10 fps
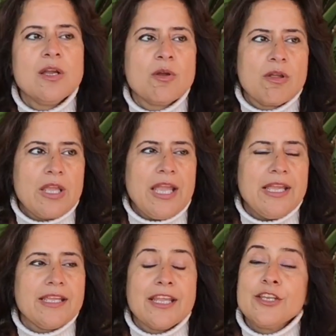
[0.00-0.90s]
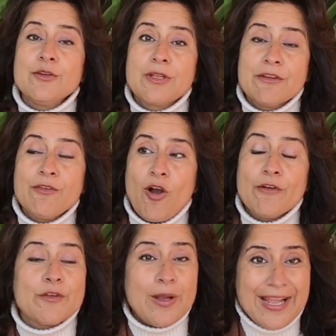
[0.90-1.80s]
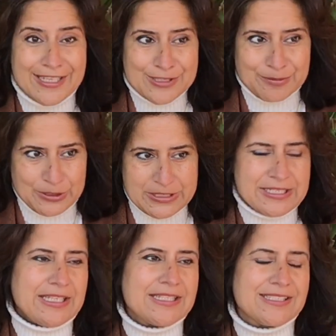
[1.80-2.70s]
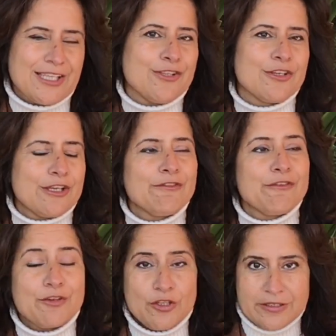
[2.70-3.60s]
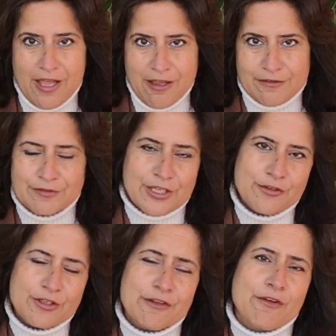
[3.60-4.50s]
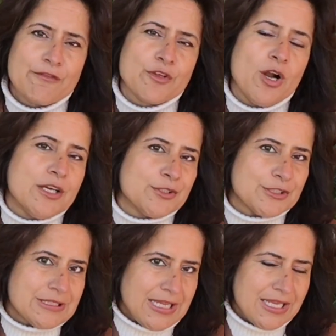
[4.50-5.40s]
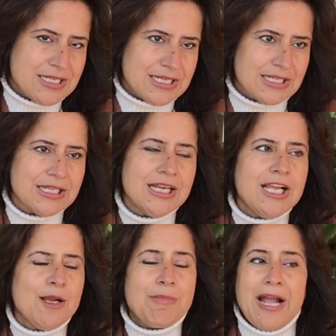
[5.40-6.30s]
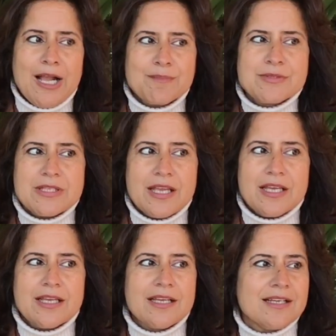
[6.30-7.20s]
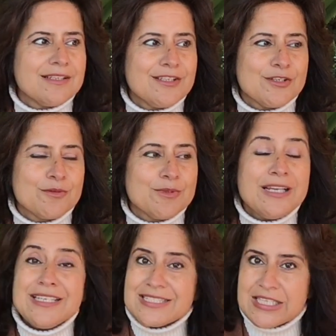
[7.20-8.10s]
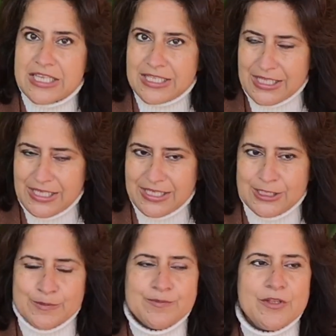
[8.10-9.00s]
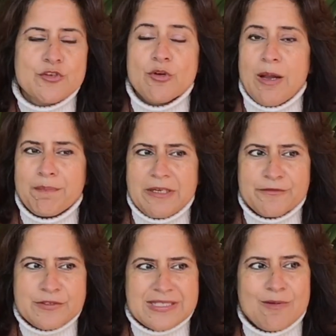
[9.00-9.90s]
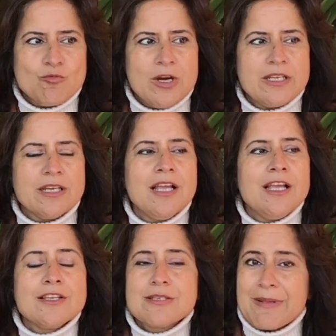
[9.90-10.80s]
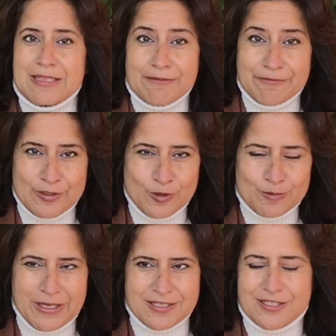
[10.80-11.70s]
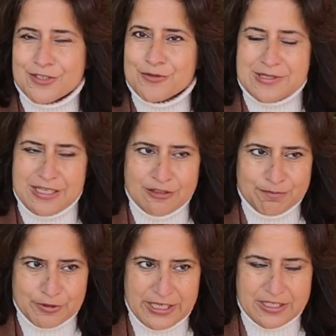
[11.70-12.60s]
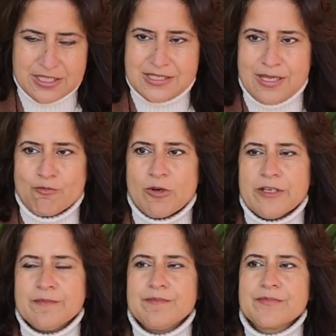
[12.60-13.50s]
Okay, can you give of your expertise? Can you give of your love? Can you give of your understanding? Perhaps, a listening ear to uplift someone, to make them feel better, to celebrate someone,